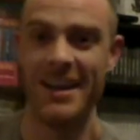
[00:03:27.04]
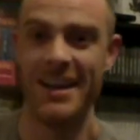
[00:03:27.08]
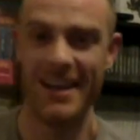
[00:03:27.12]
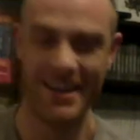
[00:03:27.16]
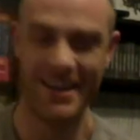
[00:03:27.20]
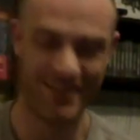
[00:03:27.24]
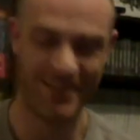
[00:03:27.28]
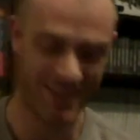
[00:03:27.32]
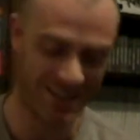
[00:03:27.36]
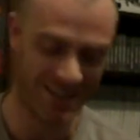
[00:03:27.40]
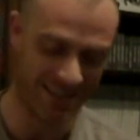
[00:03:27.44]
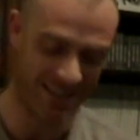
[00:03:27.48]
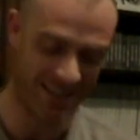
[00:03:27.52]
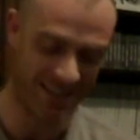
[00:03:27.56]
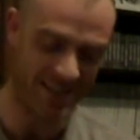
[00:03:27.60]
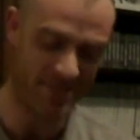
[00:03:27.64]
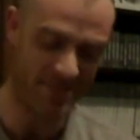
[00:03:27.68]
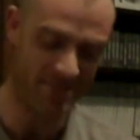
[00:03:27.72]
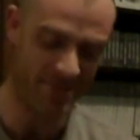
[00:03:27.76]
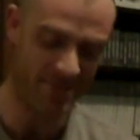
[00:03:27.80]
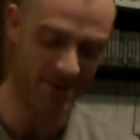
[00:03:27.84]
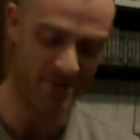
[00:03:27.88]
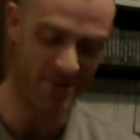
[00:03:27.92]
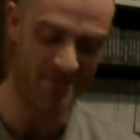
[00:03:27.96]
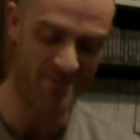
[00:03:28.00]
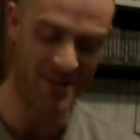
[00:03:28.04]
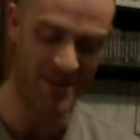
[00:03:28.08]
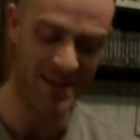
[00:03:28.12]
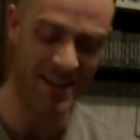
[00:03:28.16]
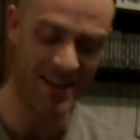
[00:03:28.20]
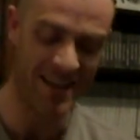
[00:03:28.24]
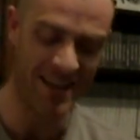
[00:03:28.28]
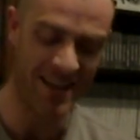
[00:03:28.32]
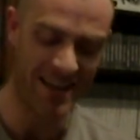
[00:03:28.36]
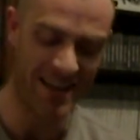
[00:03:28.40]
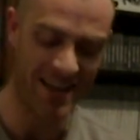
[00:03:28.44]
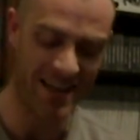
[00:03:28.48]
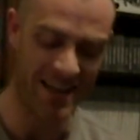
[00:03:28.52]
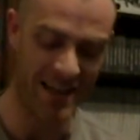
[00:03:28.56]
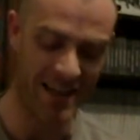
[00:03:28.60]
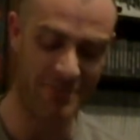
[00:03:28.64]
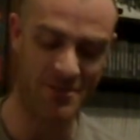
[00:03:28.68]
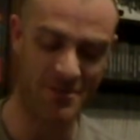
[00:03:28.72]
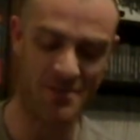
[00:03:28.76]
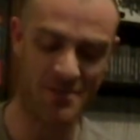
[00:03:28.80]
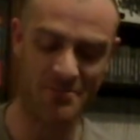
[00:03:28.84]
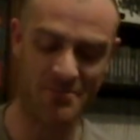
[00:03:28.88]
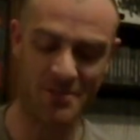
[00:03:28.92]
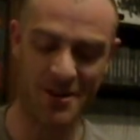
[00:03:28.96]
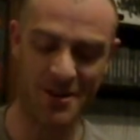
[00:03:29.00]
he really did spoil me. And he
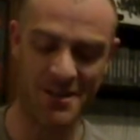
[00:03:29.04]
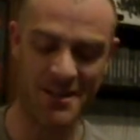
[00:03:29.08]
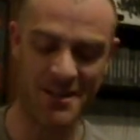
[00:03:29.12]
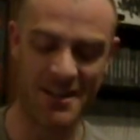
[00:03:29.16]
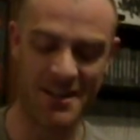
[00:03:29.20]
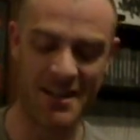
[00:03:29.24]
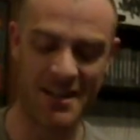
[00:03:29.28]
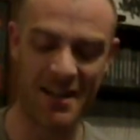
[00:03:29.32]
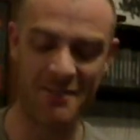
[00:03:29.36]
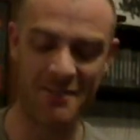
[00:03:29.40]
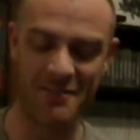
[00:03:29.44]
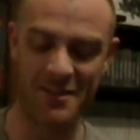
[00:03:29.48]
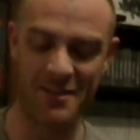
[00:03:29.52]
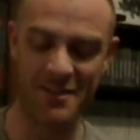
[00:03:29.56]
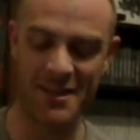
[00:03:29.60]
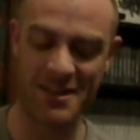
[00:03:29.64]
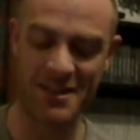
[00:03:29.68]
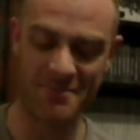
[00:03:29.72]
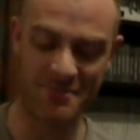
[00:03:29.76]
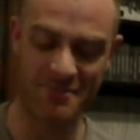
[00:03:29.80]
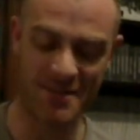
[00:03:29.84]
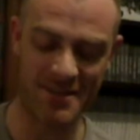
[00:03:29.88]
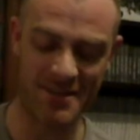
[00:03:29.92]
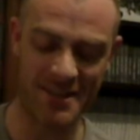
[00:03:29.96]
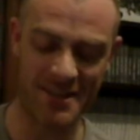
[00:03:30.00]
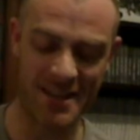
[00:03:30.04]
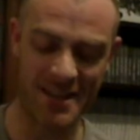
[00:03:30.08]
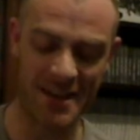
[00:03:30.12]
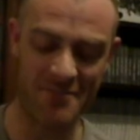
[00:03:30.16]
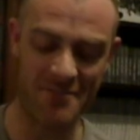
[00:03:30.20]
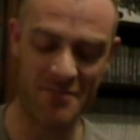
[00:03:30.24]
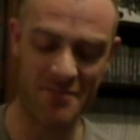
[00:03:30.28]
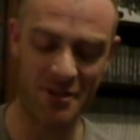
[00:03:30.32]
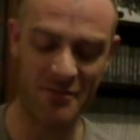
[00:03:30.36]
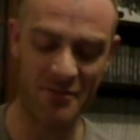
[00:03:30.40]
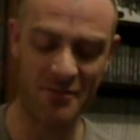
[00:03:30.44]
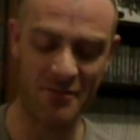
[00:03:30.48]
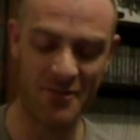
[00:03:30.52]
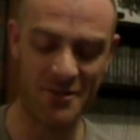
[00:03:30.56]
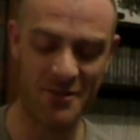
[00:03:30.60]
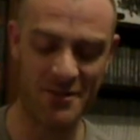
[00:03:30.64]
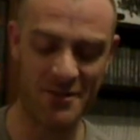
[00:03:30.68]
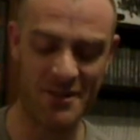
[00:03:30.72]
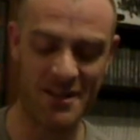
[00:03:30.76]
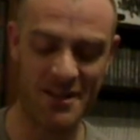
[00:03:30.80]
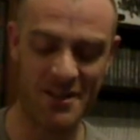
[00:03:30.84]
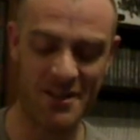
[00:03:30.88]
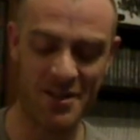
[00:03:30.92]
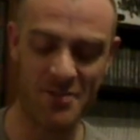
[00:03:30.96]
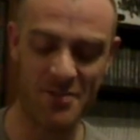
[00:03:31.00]
was surprised I didn't have this, but I'm looking forward to
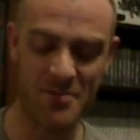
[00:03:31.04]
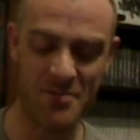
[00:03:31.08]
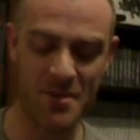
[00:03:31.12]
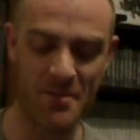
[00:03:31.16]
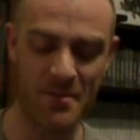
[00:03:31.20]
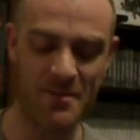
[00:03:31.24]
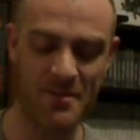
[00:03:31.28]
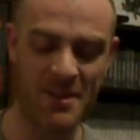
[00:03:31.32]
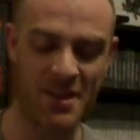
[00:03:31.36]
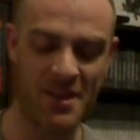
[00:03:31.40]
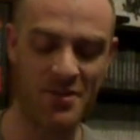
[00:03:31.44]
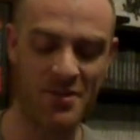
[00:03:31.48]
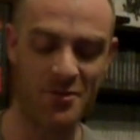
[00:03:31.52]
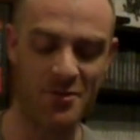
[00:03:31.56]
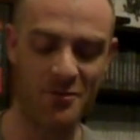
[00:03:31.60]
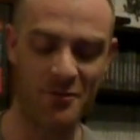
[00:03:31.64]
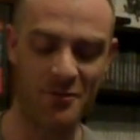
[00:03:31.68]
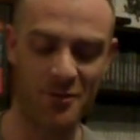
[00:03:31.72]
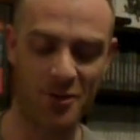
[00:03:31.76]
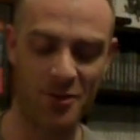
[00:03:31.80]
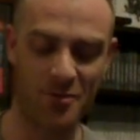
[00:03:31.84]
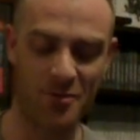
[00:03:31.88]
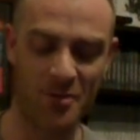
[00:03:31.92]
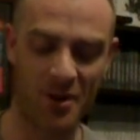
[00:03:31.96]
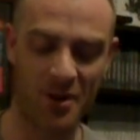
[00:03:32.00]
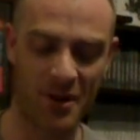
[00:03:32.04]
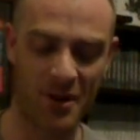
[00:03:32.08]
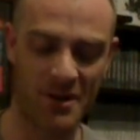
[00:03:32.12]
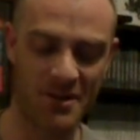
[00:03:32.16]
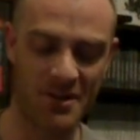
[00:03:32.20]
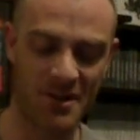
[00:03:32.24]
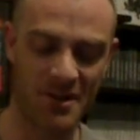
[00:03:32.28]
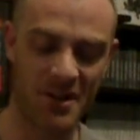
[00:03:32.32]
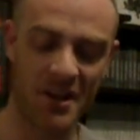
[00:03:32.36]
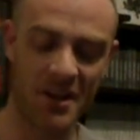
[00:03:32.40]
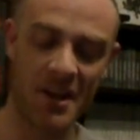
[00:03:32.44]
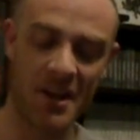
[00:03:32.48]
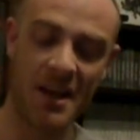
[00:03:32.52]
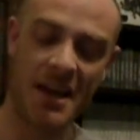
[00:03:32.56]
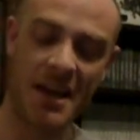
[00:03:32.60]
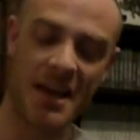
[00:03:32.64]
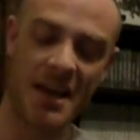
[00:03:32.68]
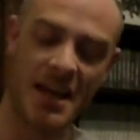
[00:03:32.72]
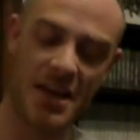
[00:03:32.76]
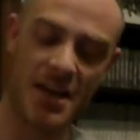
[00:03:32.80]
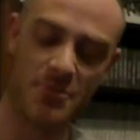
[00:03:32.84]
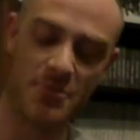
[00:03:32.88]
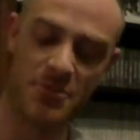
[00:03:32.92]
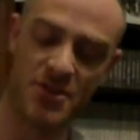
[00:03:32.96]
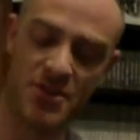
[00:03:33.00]
this. Could be a potential 4-pinter.
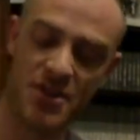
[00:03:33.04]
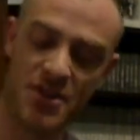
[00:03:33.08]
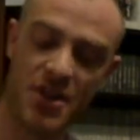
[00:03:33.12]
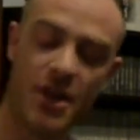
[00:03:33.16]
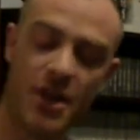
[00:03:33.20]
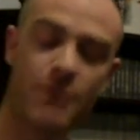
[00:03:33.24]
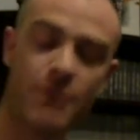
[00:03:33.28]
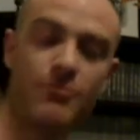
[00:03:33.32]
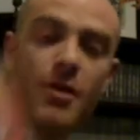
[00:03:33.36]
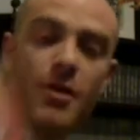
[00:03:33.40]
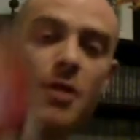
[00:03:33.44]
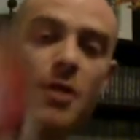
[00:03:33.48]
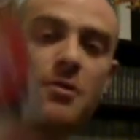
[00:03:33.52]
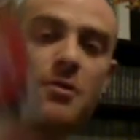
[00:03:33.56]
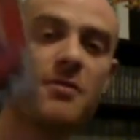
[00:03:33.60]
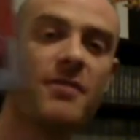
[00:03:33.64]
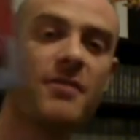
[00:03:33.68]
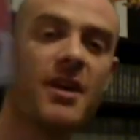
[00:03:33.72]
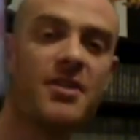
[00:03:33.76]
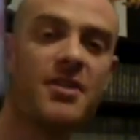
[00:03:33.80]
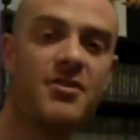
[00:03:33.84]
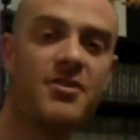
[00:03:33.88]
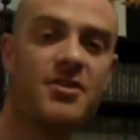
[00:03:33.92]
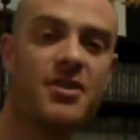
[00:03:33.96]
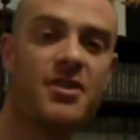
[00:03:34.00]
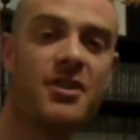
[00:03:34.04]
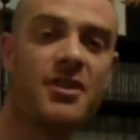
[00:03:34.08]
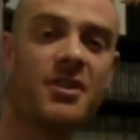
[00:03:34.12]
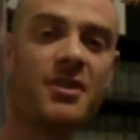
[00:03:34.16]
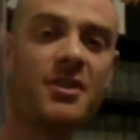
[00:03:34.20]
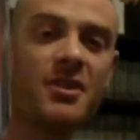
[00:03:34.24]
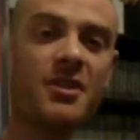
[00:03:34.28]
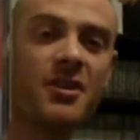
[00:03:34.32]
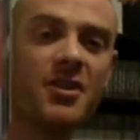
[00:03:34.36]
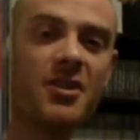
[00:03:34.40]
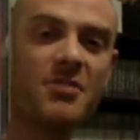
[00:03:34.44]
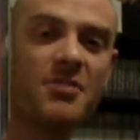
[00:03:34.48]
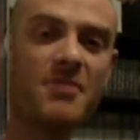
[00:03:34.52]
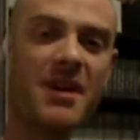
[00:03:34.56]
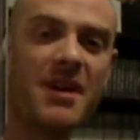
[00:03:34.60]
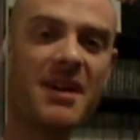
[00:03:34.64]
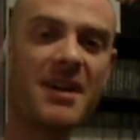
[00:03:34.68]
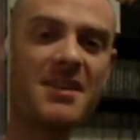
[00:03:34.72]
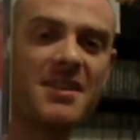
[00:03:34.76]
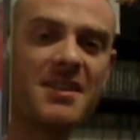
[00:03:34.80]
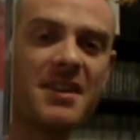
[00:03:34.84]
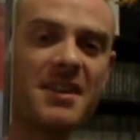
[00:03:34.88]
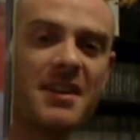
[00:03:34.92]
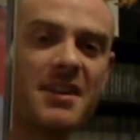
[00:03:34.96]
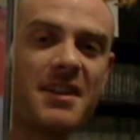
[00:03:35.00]
It was Road Avenger on the Mega
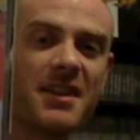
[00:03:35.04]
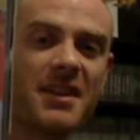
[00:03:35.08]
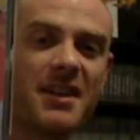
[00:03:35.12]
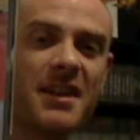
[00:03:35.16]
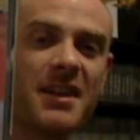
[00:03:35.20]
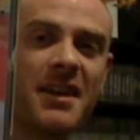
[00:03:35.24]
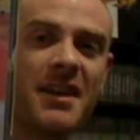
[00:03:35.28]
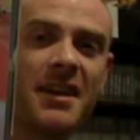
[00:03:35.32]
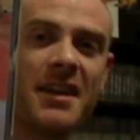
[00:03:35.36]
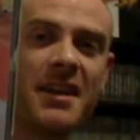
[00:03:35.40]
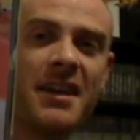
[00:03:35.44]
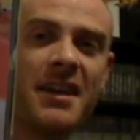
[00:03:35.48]
CD.